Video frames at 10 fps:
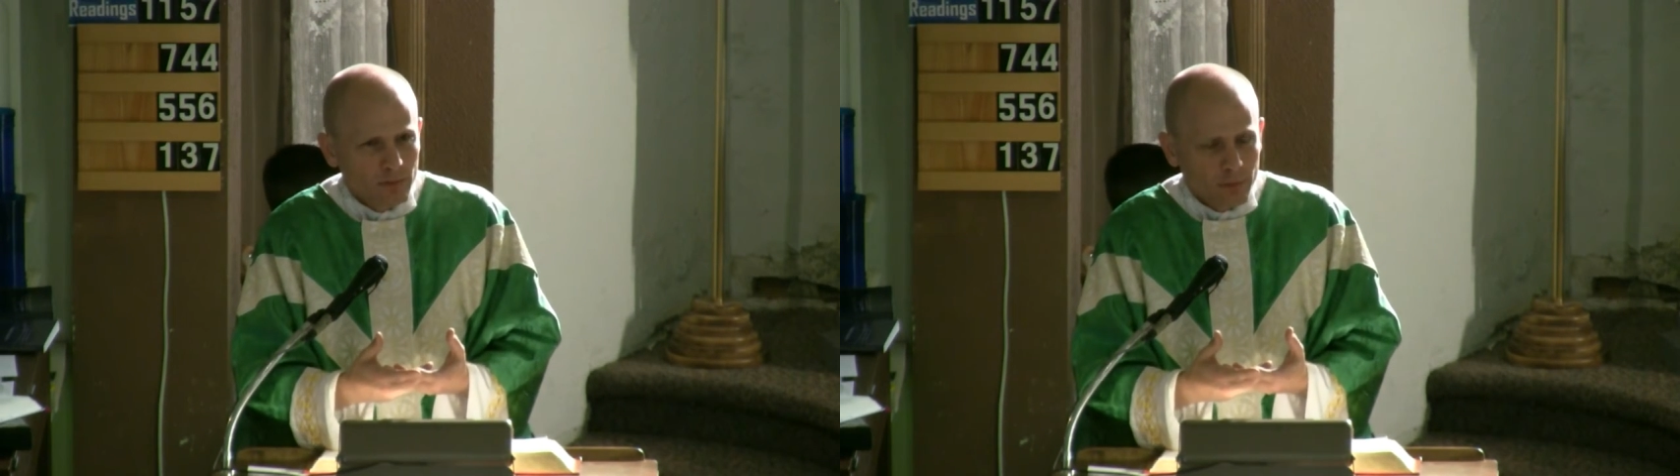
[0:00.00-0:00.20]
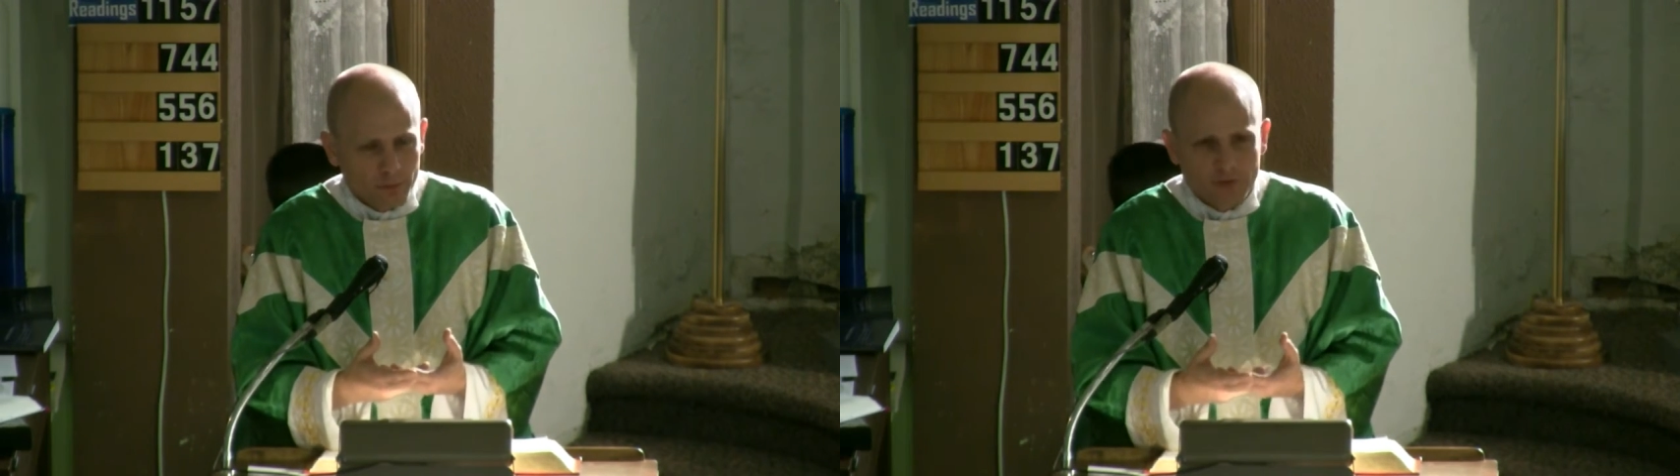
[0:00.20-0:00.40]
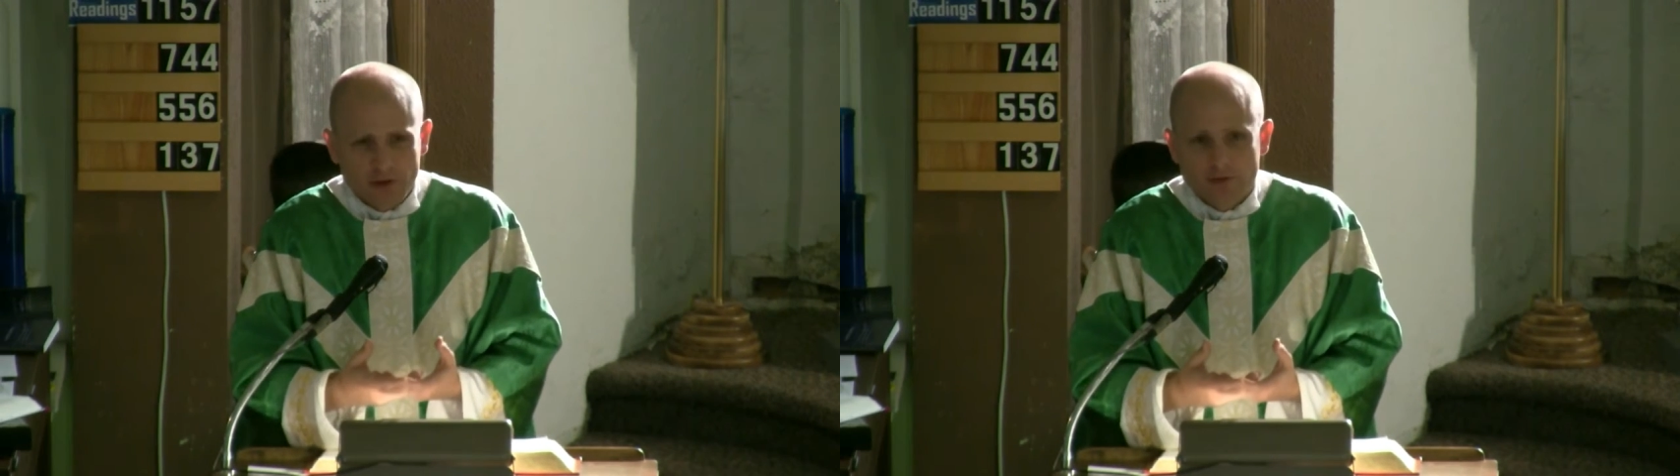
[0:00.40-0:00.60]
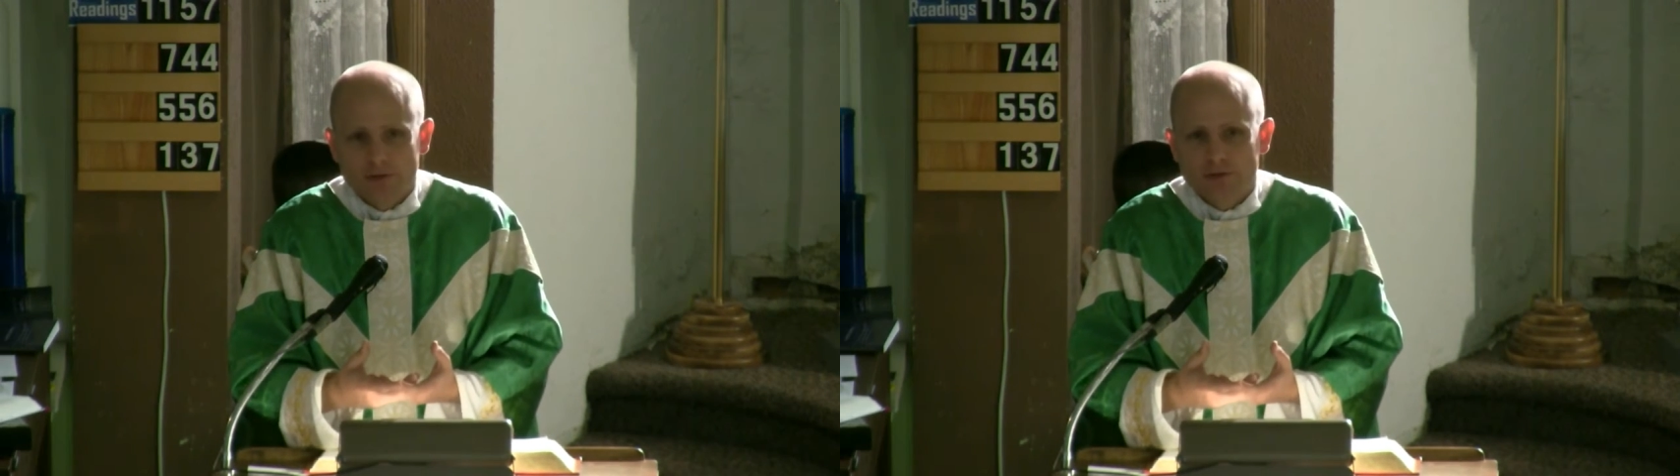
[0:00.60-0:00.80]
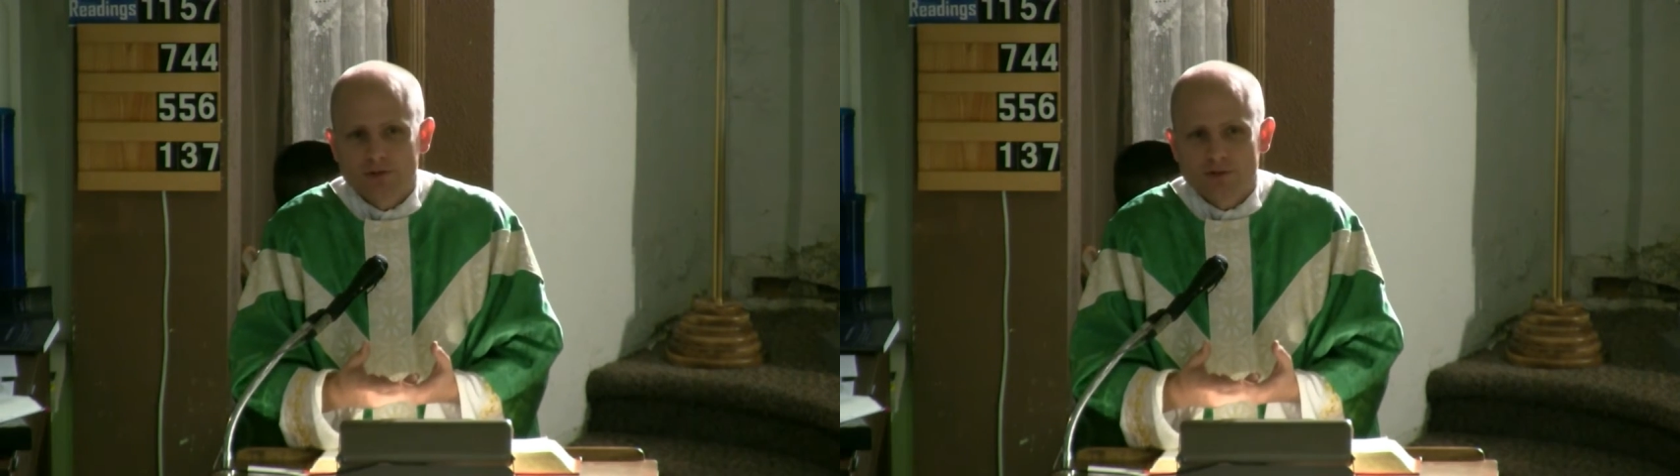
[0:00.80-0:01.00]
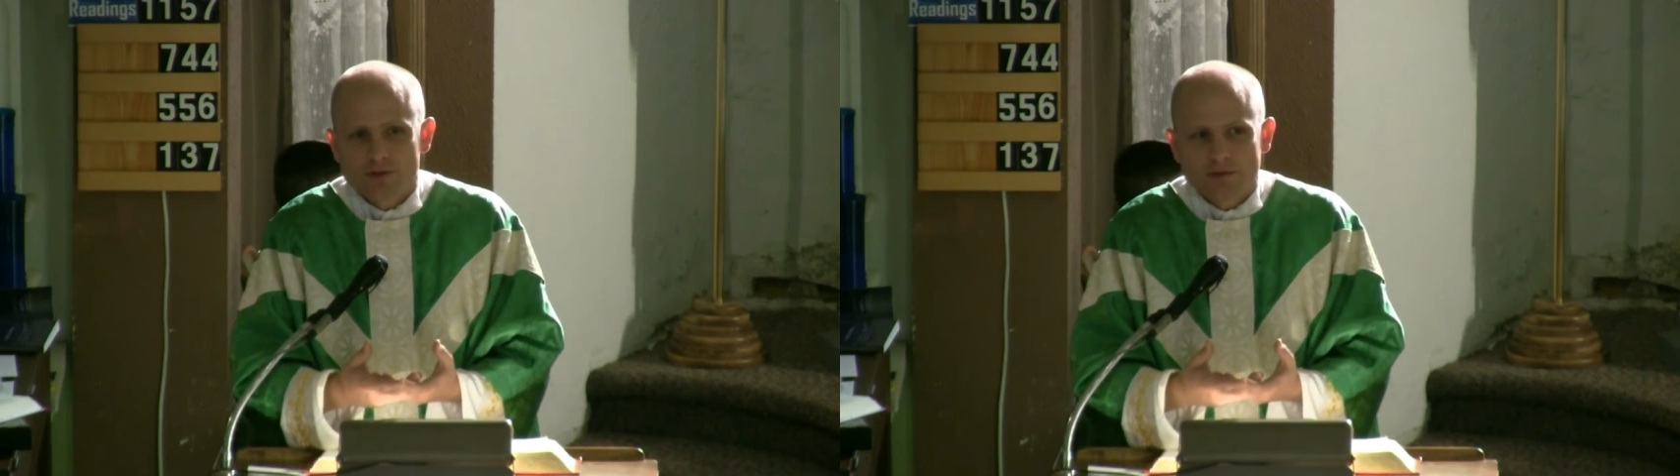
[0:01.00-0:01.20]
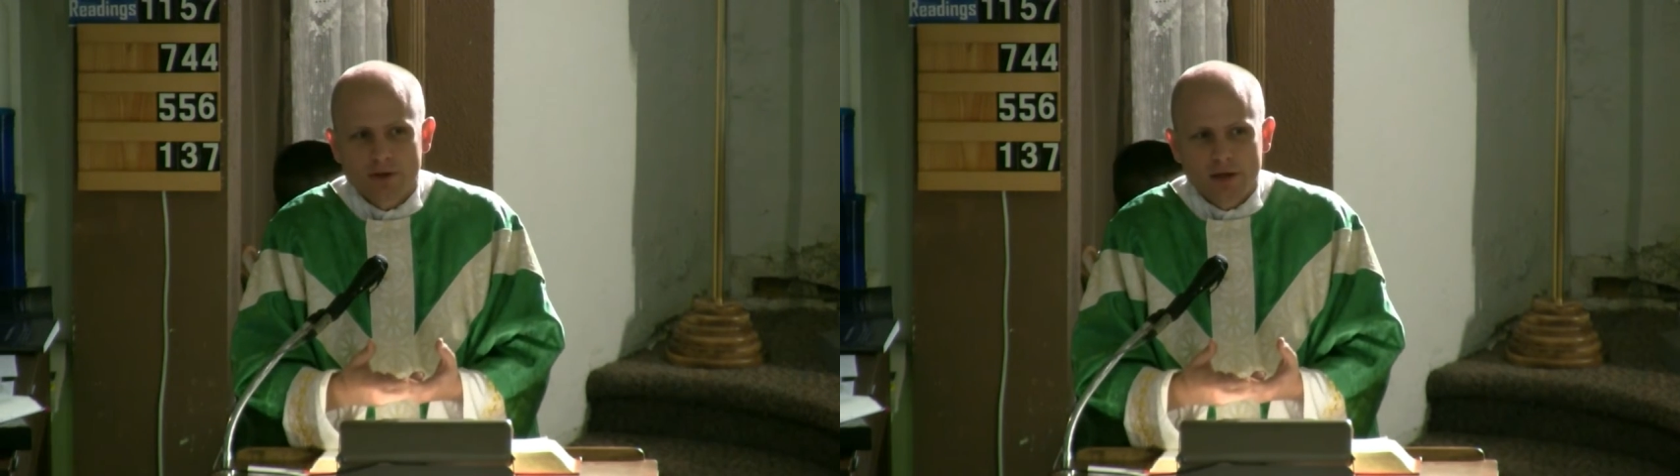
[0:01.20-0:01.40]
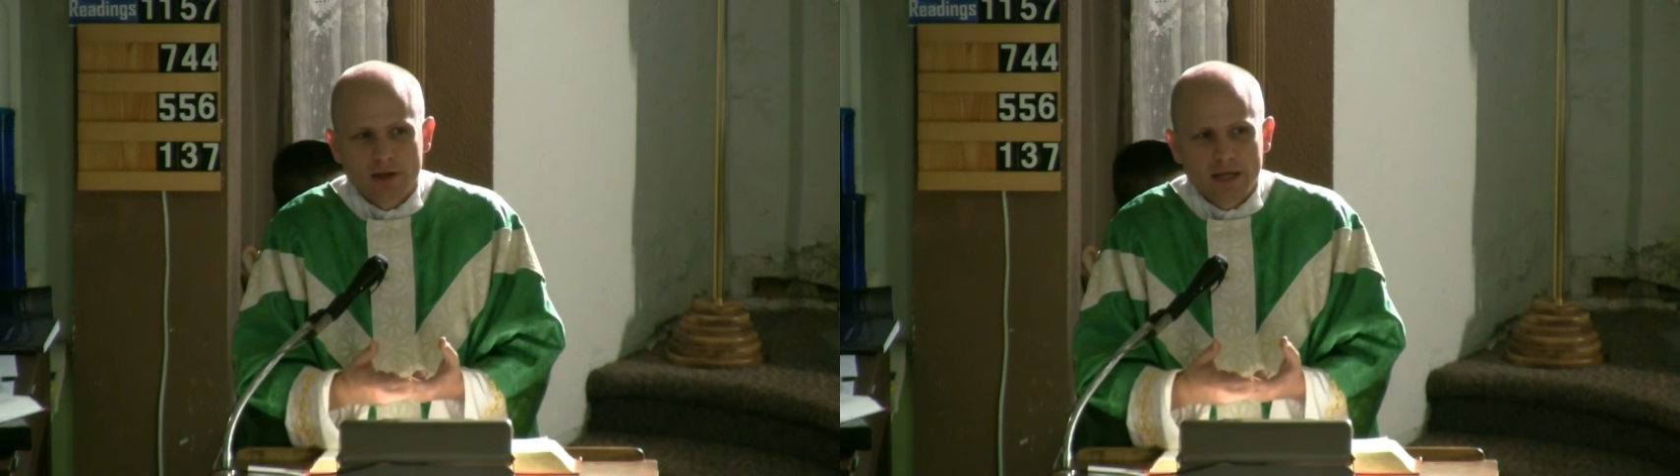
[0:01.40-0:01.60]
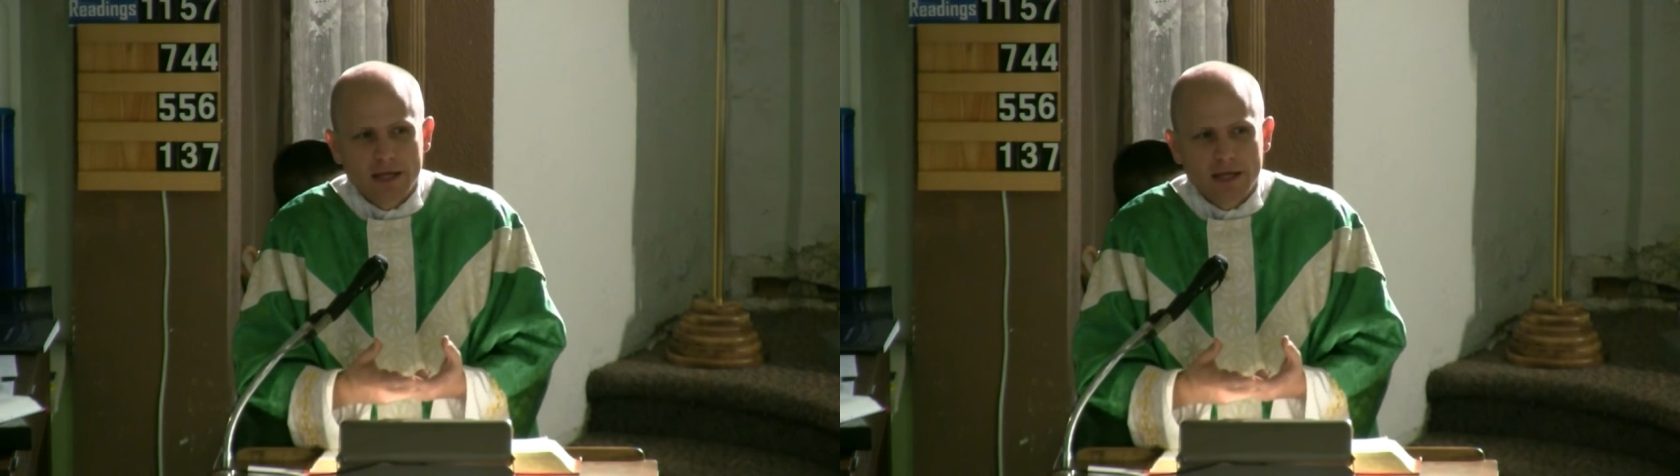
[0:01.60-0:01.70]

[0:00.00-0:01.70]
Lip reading: percentage, right?